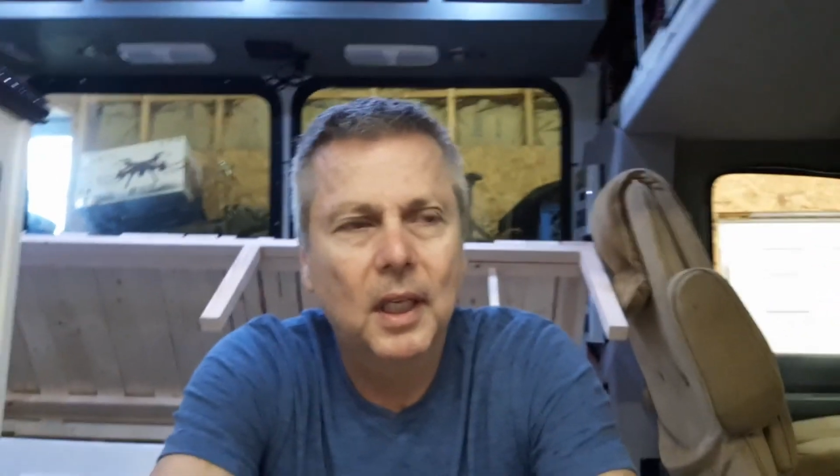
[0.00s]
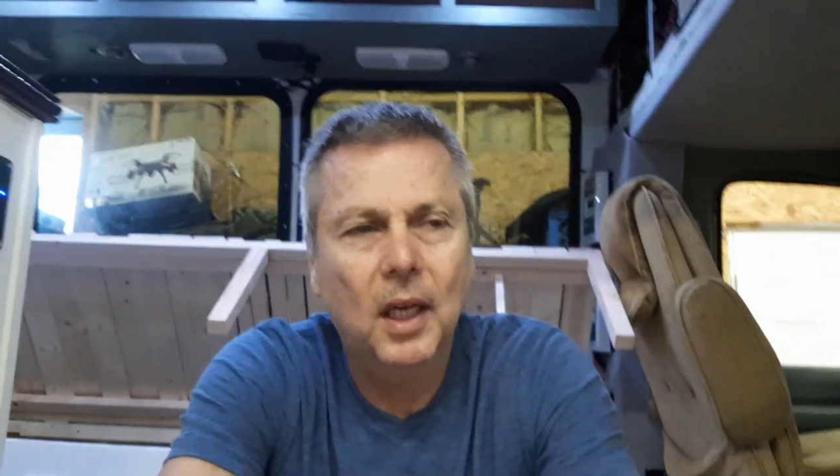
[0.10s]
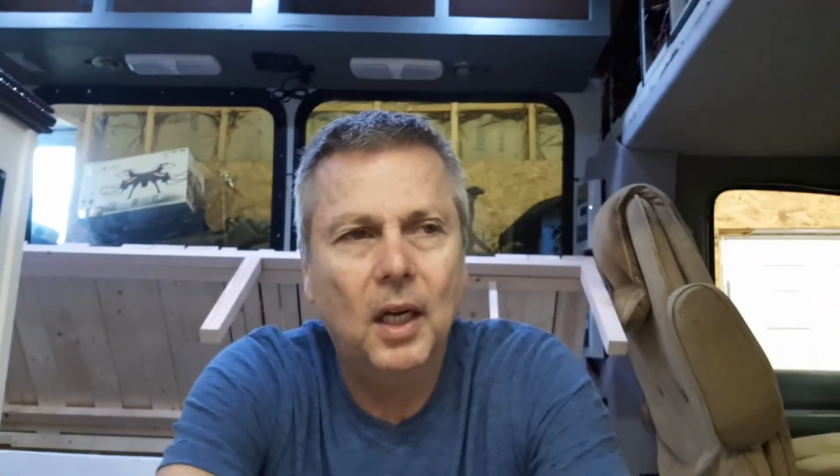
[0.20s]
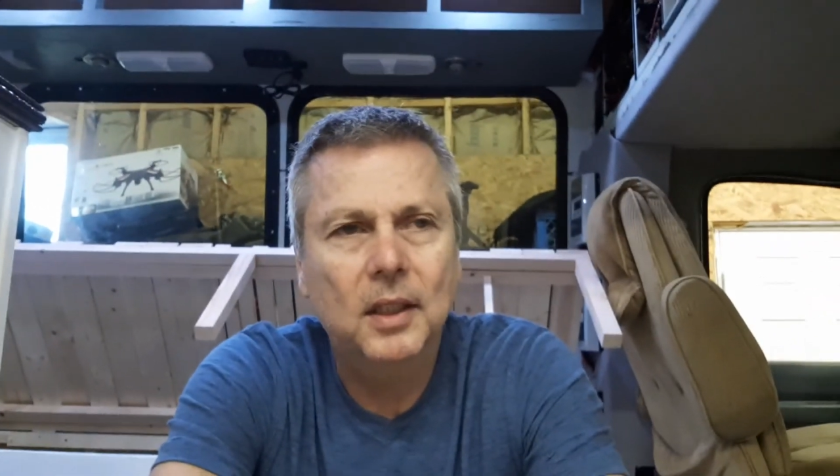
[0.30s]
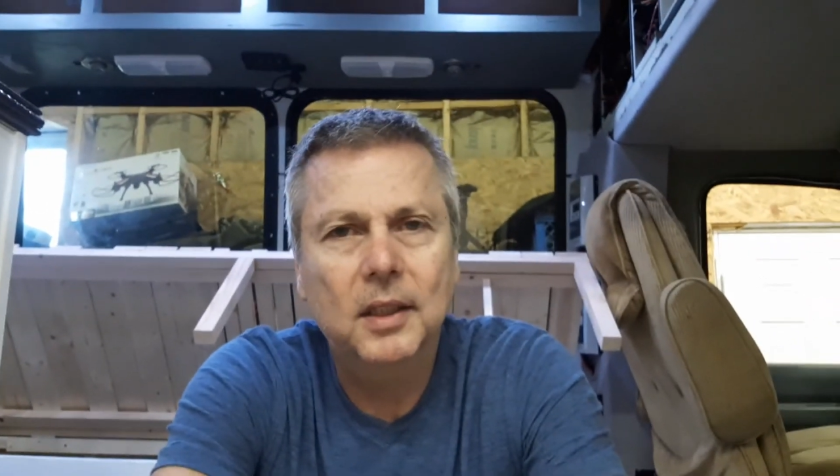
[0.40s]

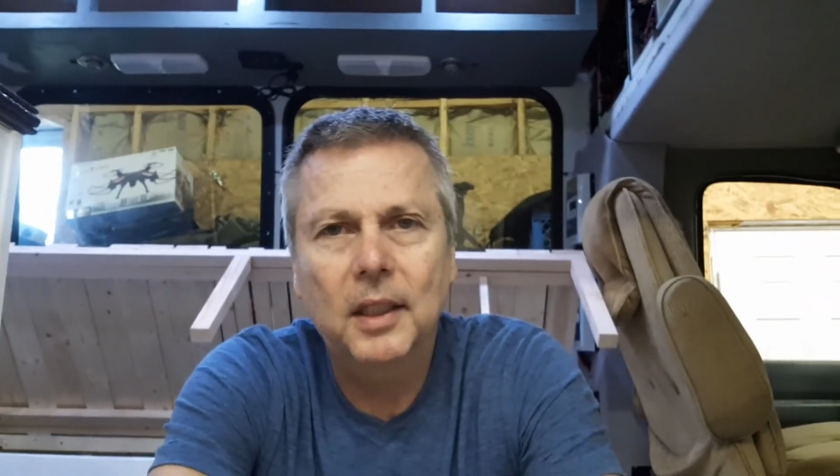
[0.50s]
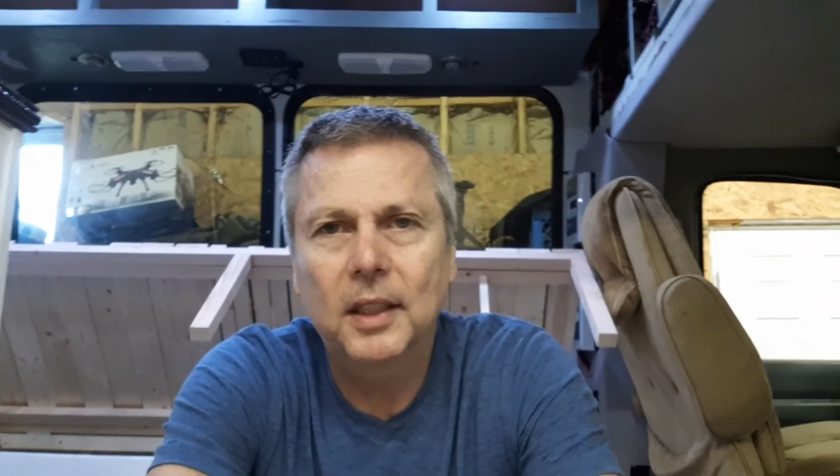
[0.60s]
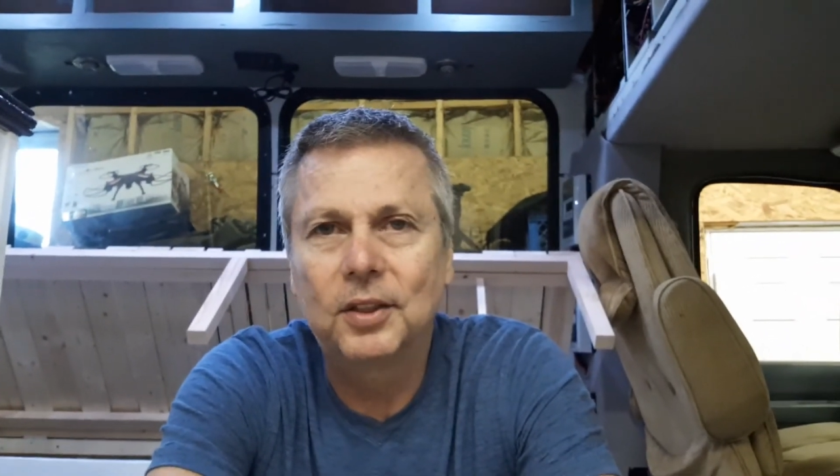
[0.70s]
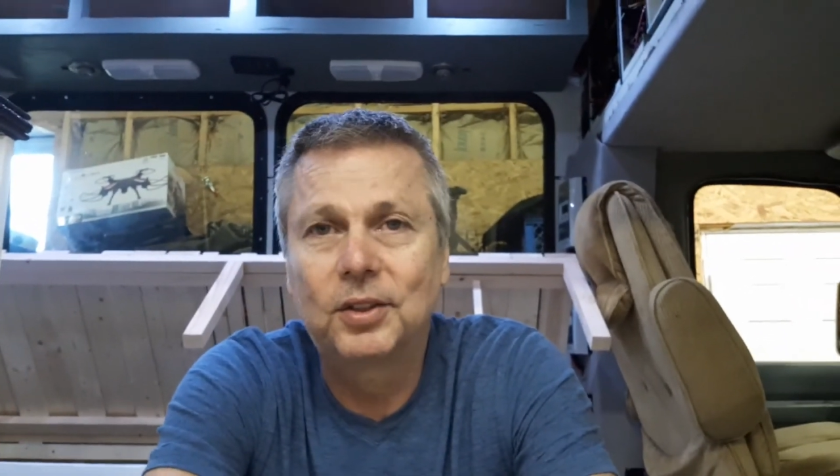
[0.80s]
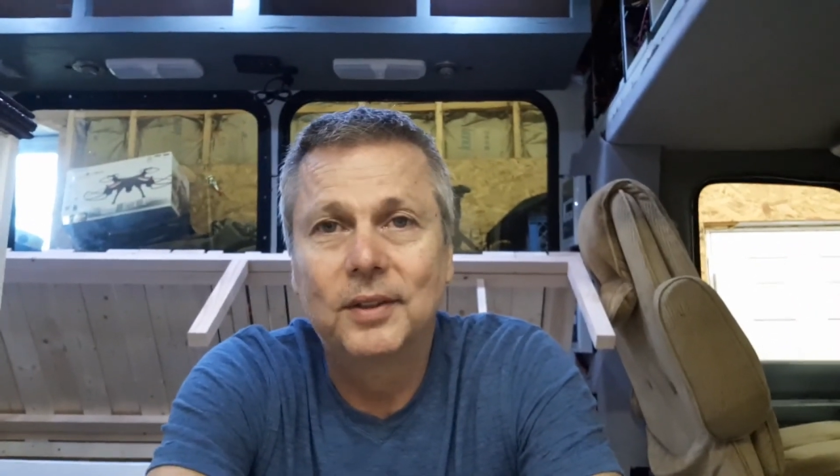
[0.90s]
Honestly, I
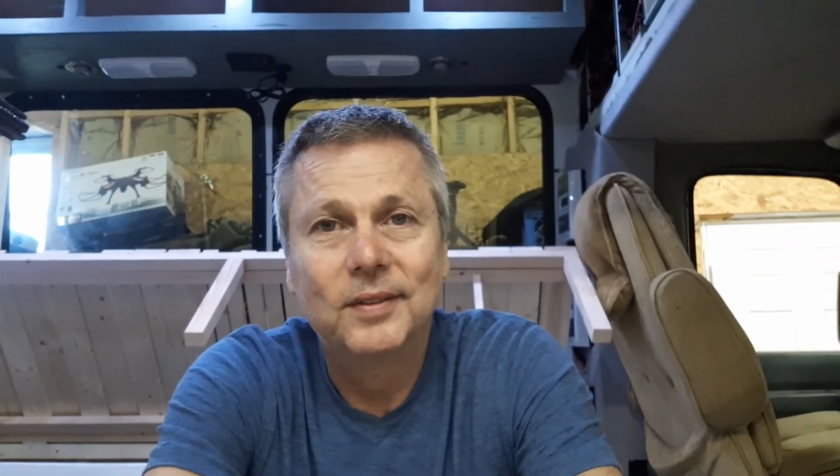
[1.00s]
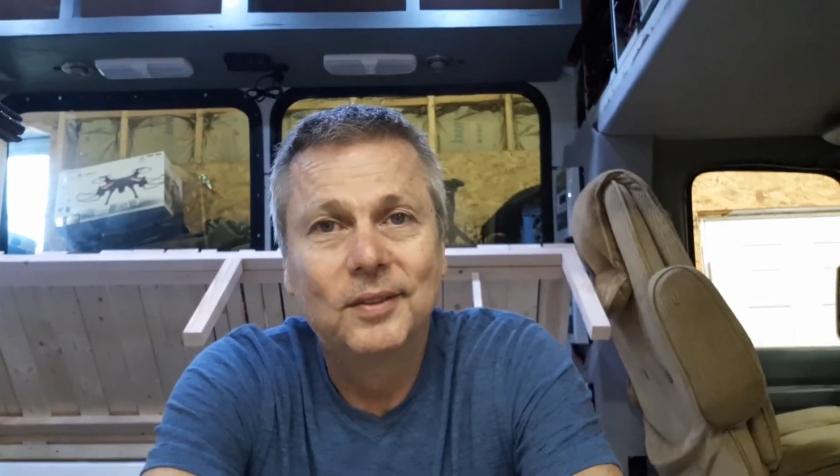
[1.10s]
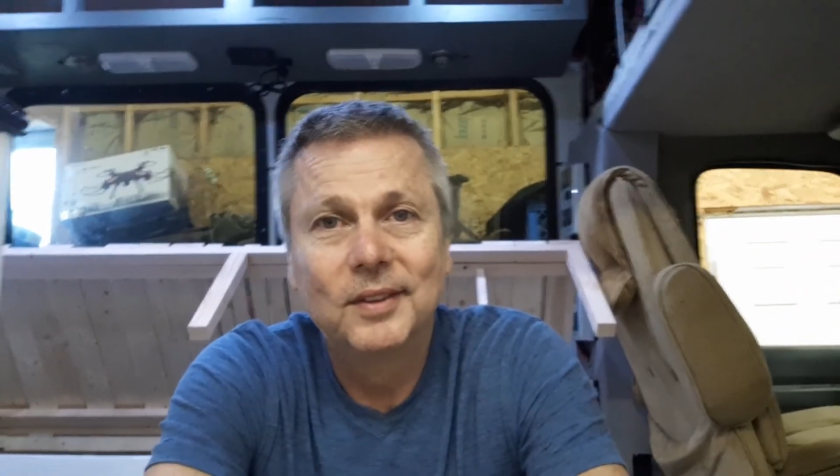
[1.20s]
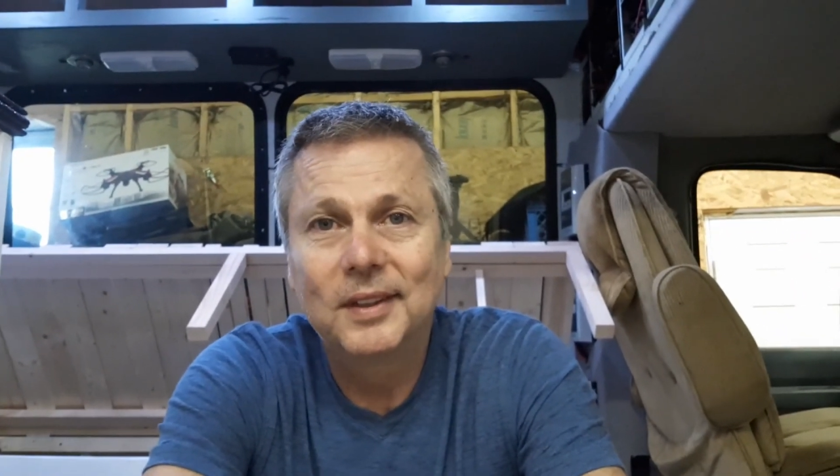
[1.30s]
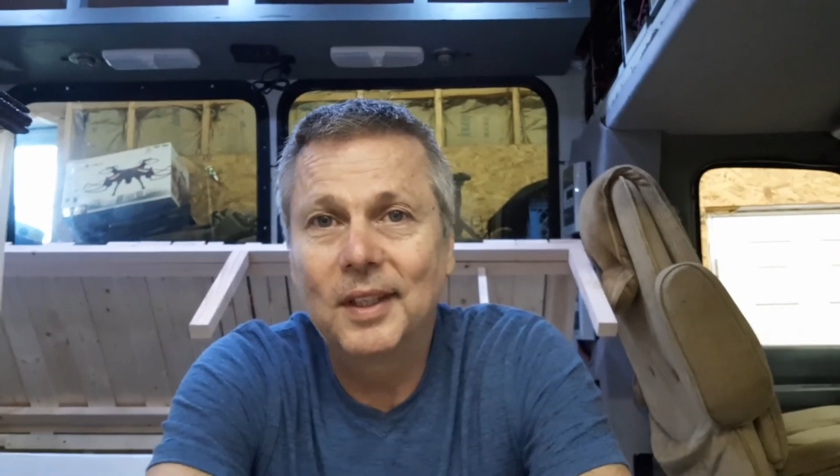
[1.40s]
just
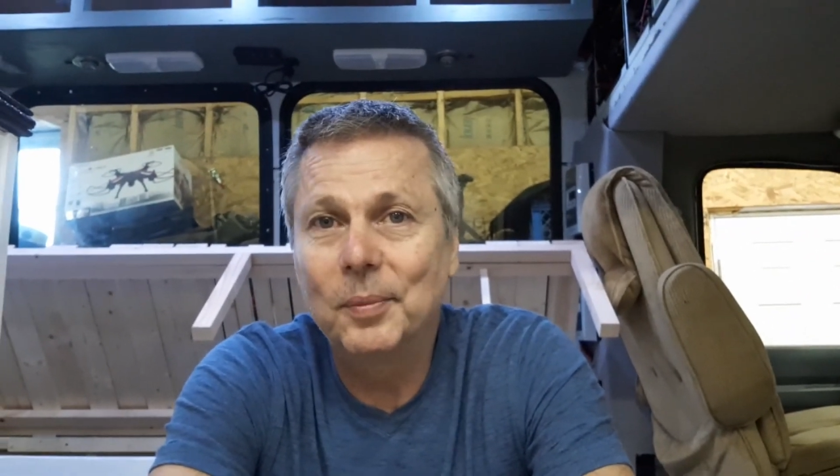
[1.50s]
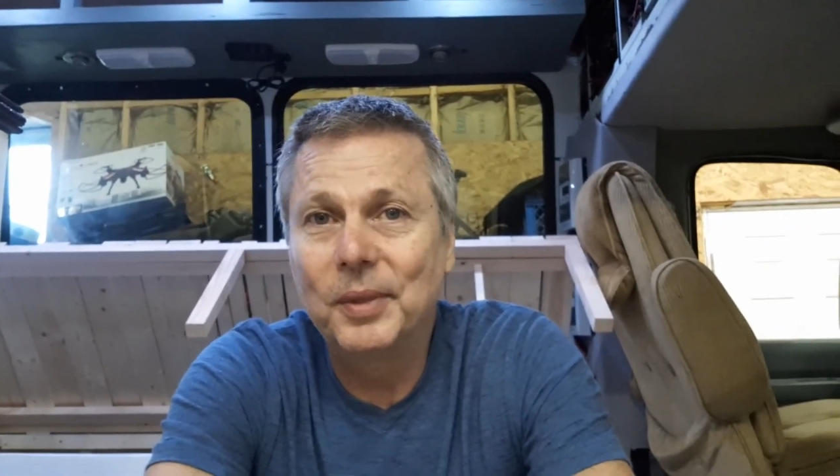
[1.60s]
get